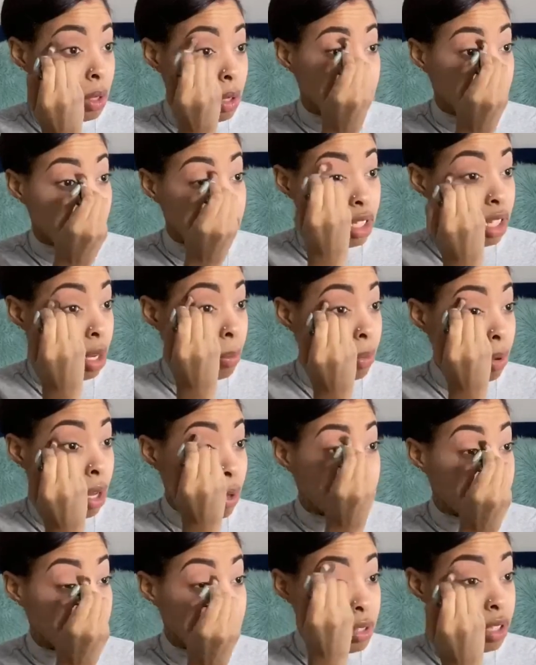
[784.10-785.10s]
Not really like a brown,
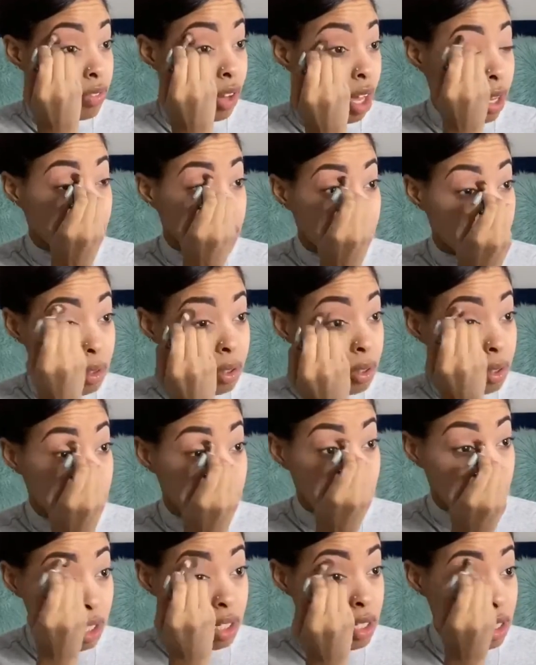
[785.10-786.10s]
which is fine.
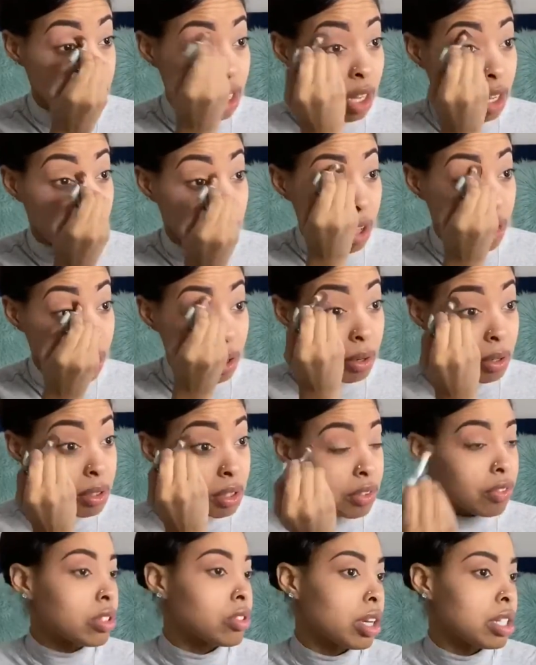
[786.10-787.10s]
Or it could be like a light color, just
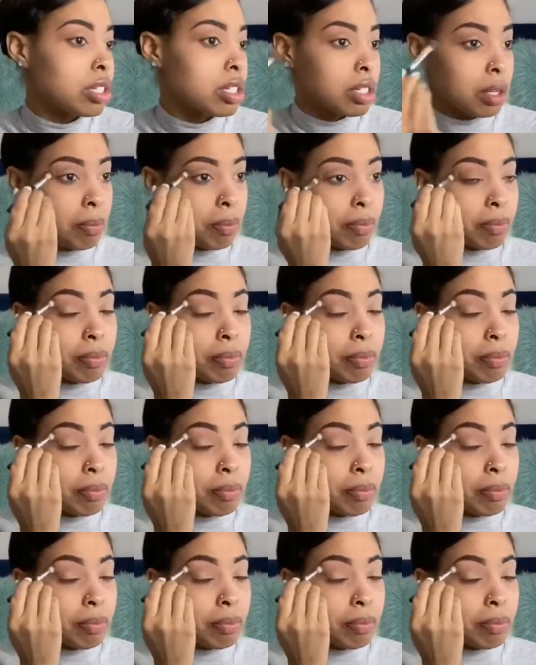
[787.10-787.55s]
for transition.